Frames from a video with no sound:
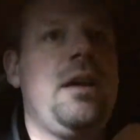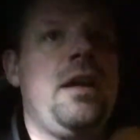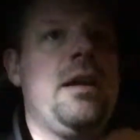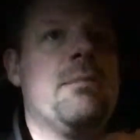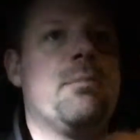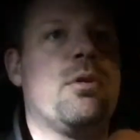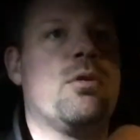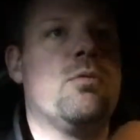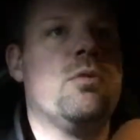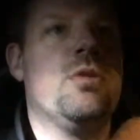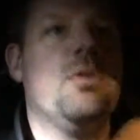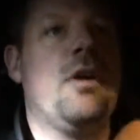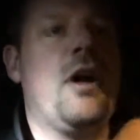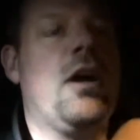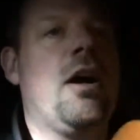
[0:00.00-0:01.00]
and
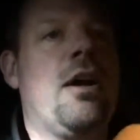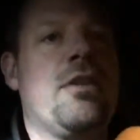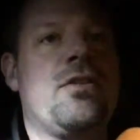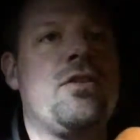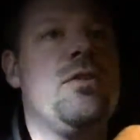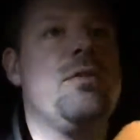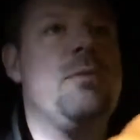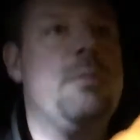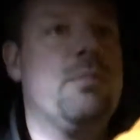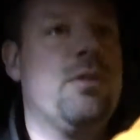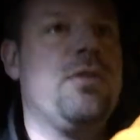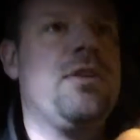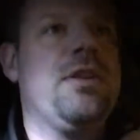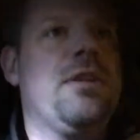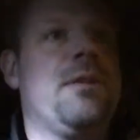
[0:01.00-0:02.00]

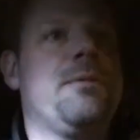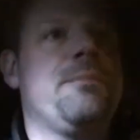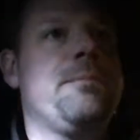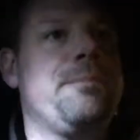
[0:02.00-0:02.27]
Brazil.